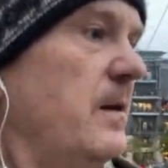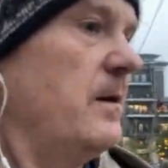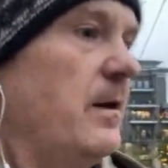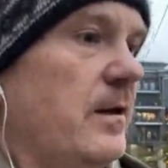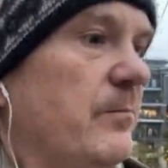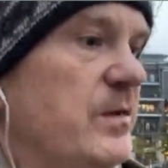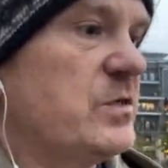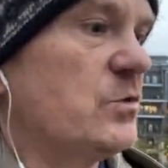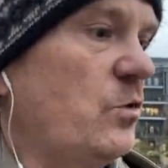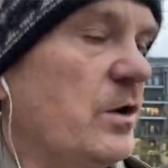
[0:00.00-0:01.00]
There's
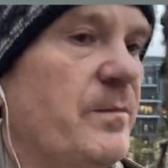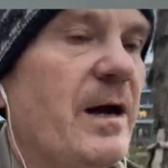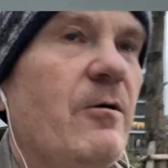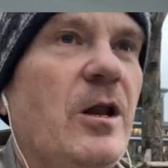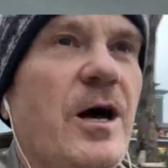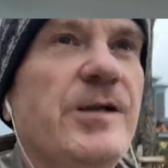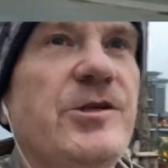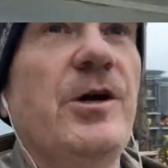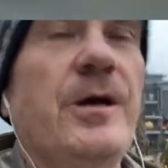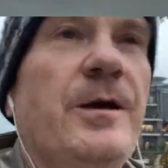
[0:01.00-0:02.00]
talk about
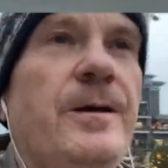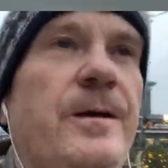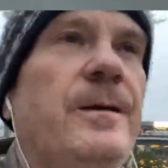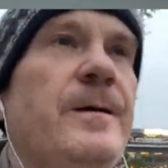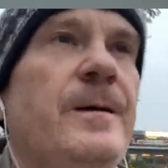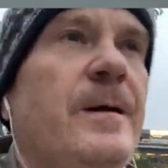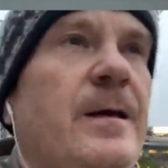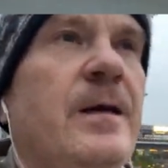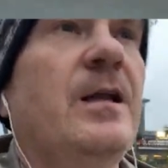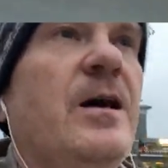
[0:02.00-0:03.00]
larger
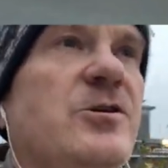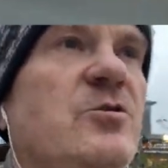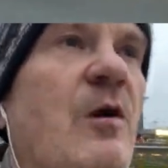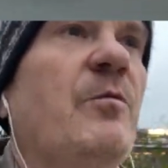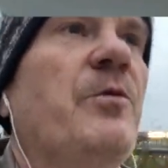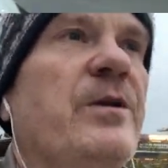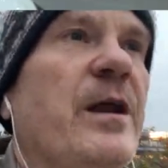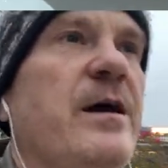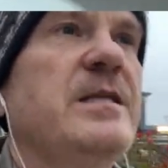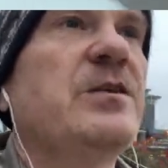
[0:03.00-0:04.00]

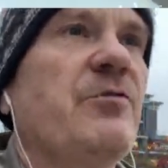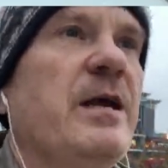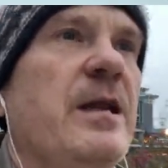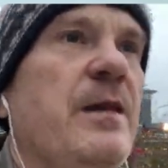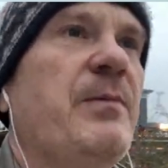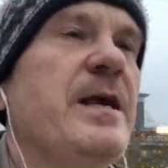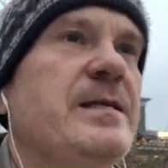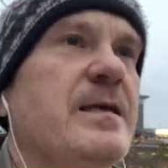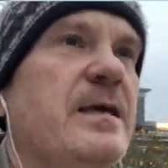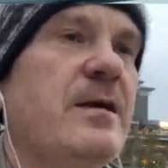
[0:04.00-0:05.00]
12.9 screen in the
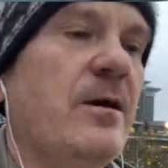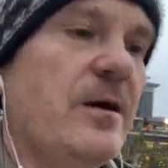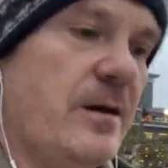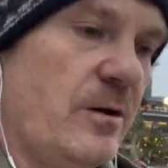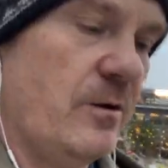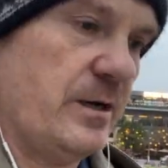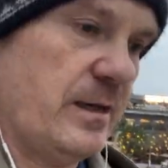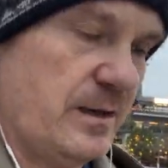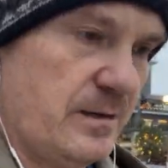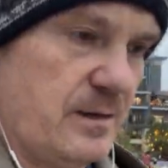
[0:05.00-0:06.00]
basic or
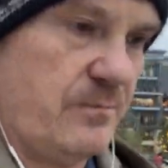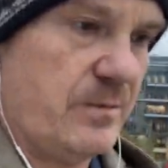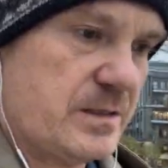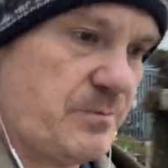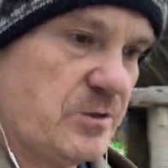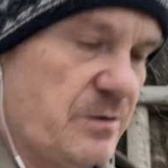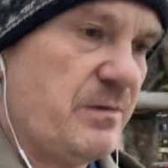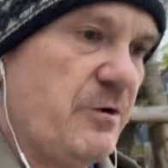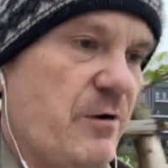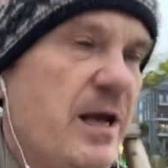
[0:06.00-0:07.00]
in the
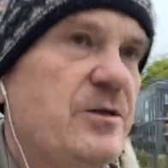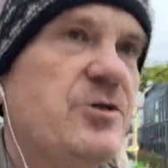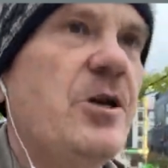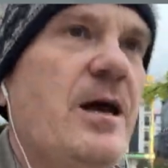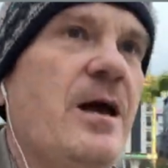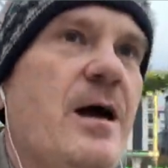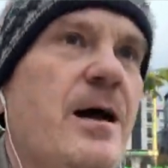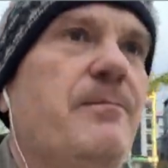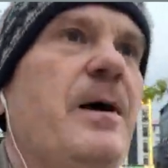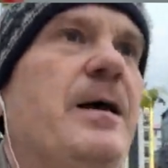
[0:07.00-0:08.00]
mid-range
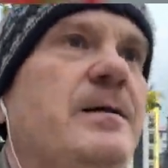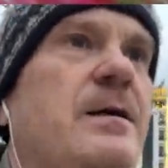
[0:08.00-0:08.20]
iPad